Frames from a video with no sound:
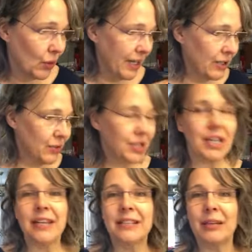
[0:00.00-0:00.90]
I use
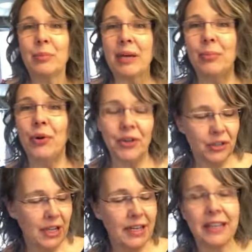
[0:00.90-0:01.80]
that in my bottle
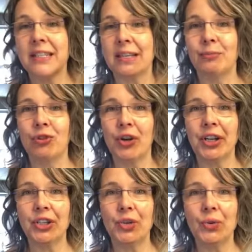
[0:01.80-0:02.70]
and add some
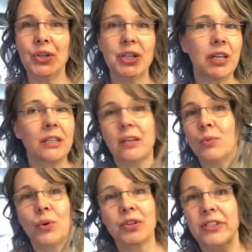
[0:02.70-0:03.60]
water to it, and that
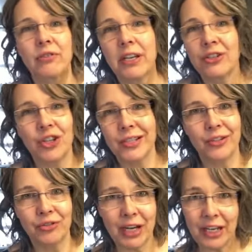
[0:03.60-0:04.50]
works great just
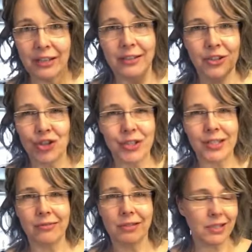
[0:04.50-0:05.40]
on regular dishes
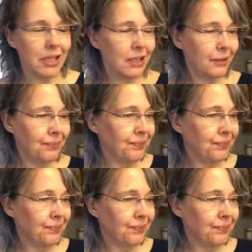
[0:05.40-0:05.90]
in the sink.